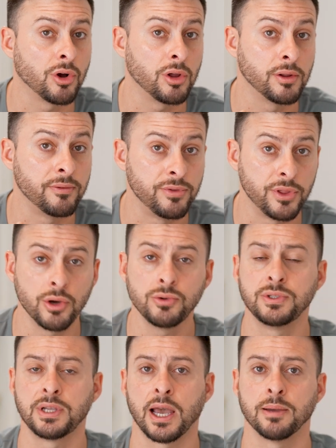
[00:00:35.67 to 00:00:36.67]
all of
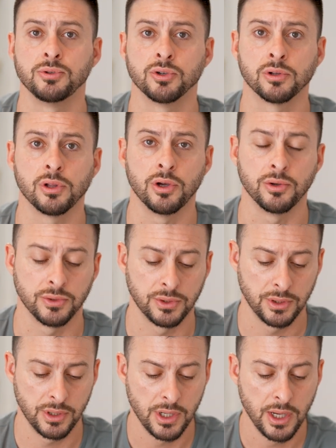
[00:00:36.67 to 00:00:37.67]
those tabs are
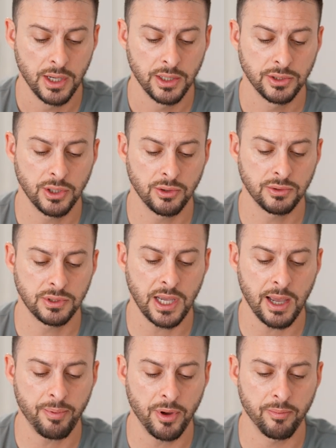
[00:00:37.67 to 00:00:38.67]
closed. So
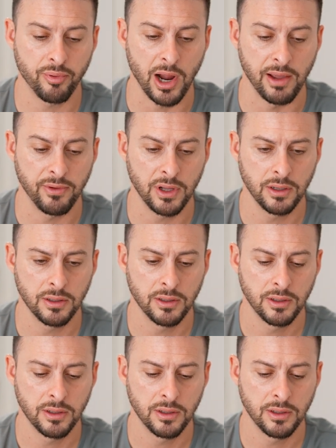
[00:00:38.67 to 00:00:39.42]
tap on private